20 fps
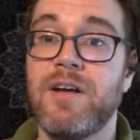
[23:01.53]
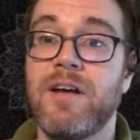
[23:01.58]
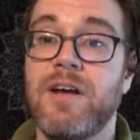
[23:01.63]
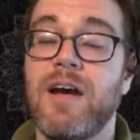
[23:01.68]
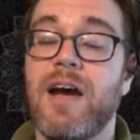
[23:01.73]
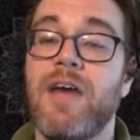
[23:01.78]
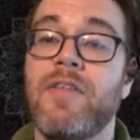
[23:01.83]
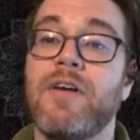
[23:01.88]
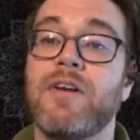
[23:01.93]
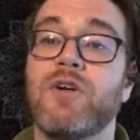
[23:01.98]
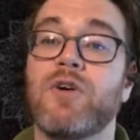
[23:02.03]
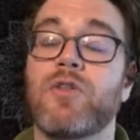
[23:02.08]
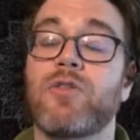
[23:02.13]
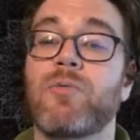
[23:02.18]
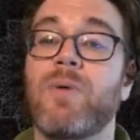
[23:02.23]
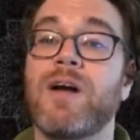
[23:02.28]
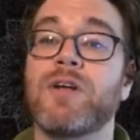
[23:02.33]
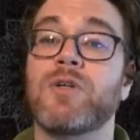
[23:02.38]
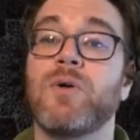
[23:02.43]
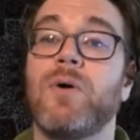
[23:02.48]
And then your
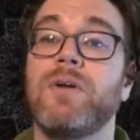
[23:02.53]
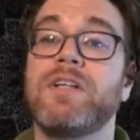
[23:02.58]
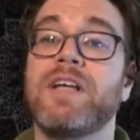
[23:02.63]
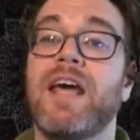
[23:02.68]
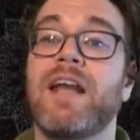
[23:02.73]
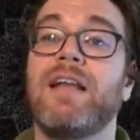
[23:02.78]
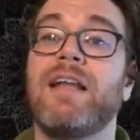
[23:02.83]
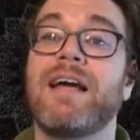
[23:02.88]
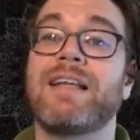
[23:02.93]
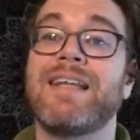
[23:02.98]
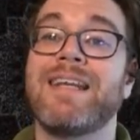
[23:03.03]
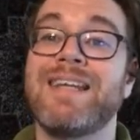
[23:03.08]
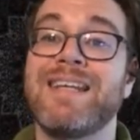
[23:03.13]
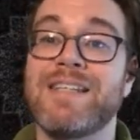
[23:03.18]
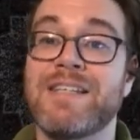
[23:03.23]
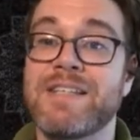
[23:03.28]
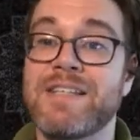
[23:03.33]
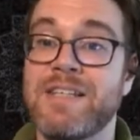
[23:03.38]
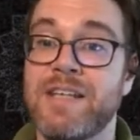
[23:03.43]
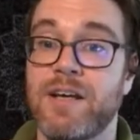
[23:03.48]
threshold to get elected
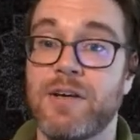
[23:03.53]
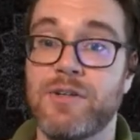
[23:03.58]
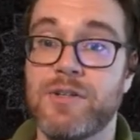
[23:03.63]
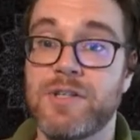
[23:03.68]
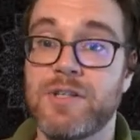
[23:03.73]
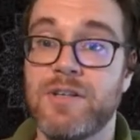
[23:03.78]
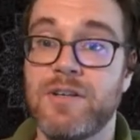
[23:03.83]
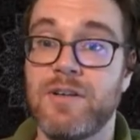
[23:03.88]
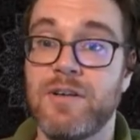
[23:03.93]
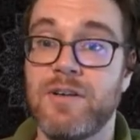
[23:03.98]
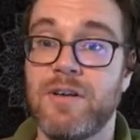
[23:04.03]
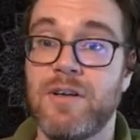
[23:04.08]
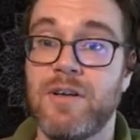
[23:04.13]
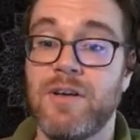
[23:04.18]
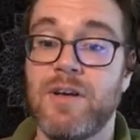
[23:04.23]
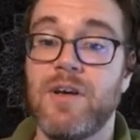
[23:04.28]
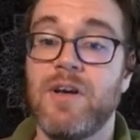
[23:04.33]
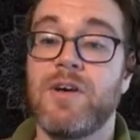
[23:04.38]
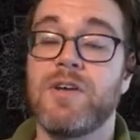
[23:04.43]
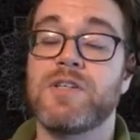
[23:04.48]
is 6.
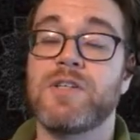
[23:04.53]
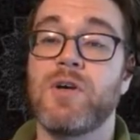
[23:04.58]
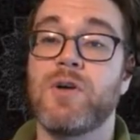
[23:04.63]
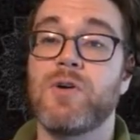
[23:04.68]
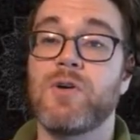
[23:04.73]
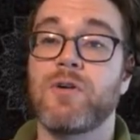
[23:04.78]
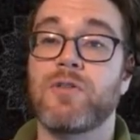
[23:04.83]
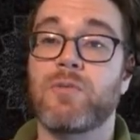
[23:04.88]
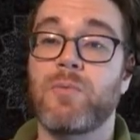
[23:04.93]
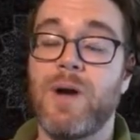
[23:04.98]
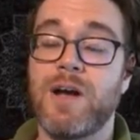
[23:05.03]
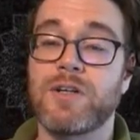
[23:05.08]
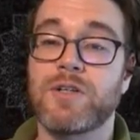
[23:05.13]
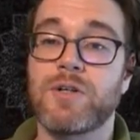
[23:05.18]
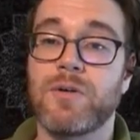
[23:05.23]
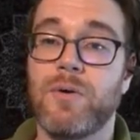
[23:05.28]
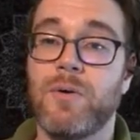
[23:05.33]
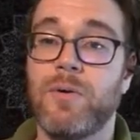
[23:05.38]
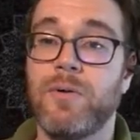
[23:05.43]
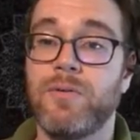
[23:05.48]
So your
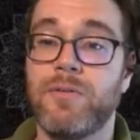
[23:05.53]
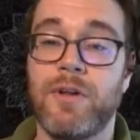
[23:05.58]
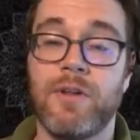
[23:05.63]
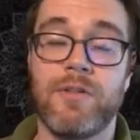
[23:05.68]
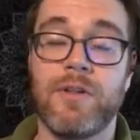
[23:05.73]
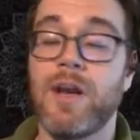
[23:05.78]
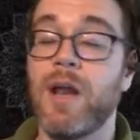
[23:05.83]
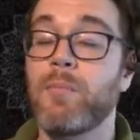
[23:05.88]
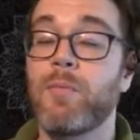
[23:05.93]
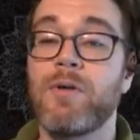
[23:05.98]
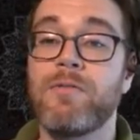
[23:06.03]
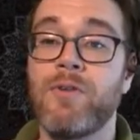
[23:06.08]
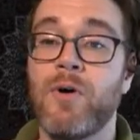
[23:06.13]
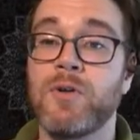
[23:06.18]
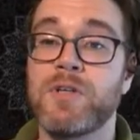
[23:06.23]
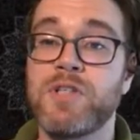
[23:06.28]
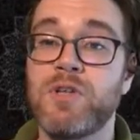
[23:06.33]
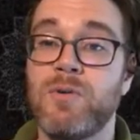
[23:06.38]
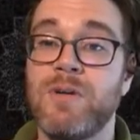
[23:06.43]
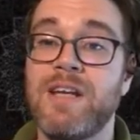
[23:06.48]
threshold, the number of
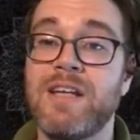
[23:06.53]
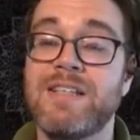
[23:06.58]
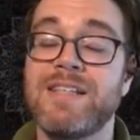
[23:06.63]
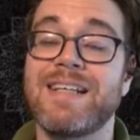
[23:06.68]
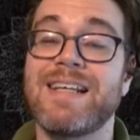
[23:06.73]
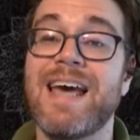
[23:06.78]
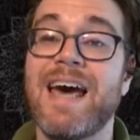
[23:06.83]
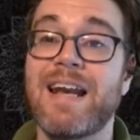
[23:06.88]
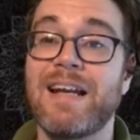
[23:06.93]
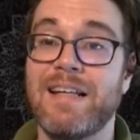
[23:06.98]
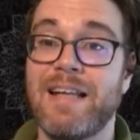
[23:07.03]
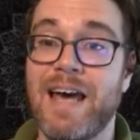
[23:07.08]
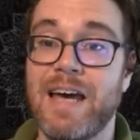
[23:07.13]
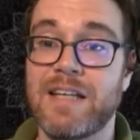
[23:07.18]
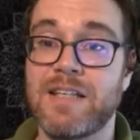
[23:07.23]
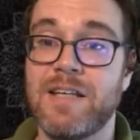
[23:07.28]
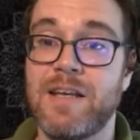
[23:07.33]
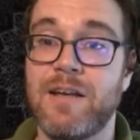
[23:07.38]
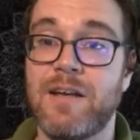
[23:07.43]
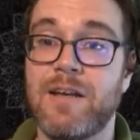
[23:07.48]
votes you need to get
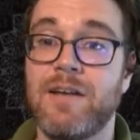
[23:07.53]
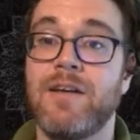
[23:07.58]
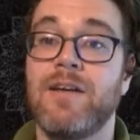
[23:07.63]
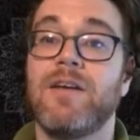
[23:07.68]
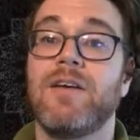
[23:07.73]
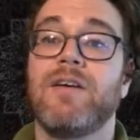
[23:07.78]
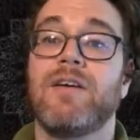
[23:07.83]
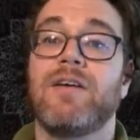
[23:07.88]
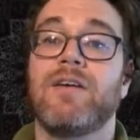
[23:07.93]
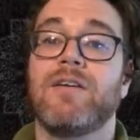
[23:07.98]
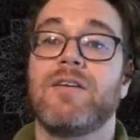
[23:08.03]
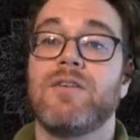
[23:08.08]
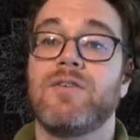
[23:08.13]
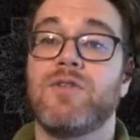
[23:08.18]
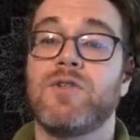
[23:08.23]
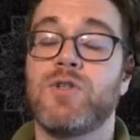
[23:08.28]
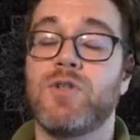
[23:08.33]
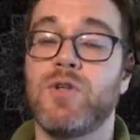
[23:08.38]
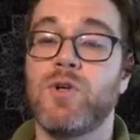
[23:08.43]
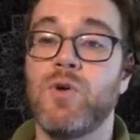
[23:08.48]
elected
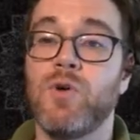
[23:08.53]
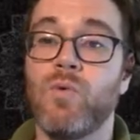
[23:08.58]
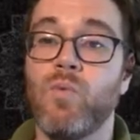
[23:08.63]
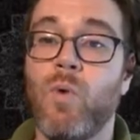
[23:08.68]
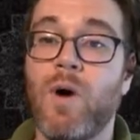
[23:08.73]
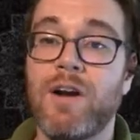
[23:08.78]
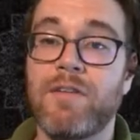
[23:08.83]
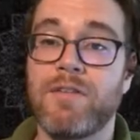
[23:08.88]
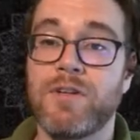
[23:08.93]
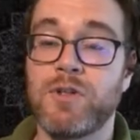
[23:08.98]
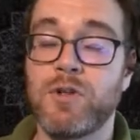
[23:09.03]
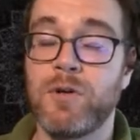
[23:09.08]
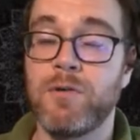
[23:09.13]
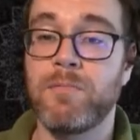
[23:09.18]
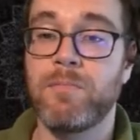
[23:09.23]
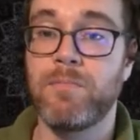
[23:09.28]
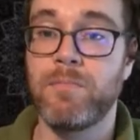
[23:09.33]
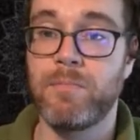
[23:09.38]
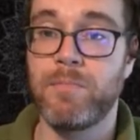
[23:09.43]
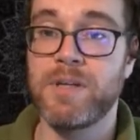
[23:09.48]
to one of the
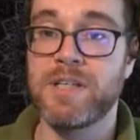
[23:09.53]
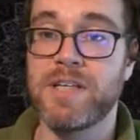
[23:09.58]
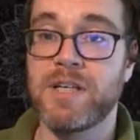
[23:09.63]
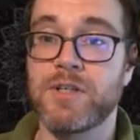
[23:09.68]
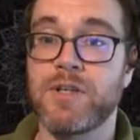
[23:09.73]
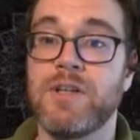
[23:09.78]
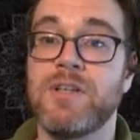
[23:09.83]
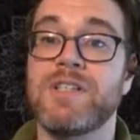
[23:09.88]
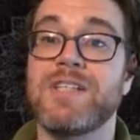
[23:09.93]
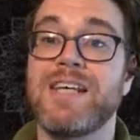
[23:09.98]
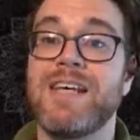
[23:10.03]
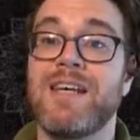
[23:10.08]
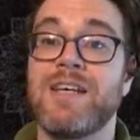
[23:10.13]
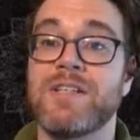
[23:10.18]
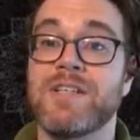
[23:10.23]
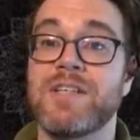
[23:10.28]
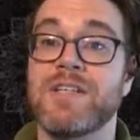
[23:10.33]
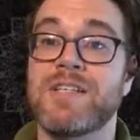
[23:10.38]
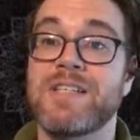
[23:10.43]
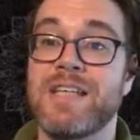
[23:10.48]
2 positions
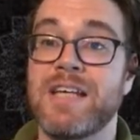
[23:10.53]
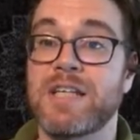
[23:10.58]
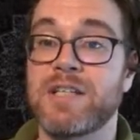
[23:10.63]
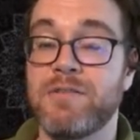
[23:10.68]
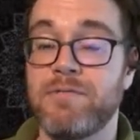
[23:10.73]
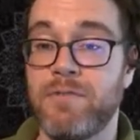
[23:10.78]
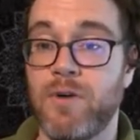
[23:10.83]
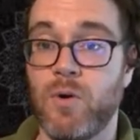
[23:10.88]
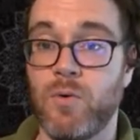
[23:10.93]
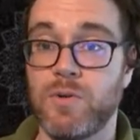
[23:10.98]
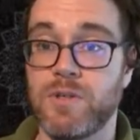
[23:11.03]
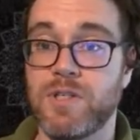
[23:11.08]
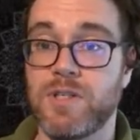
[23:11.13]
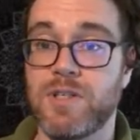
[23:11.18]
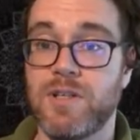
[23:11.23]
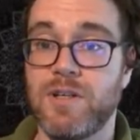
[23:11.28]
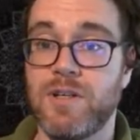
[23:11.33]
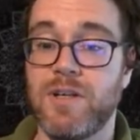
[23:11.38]
is 6 votes.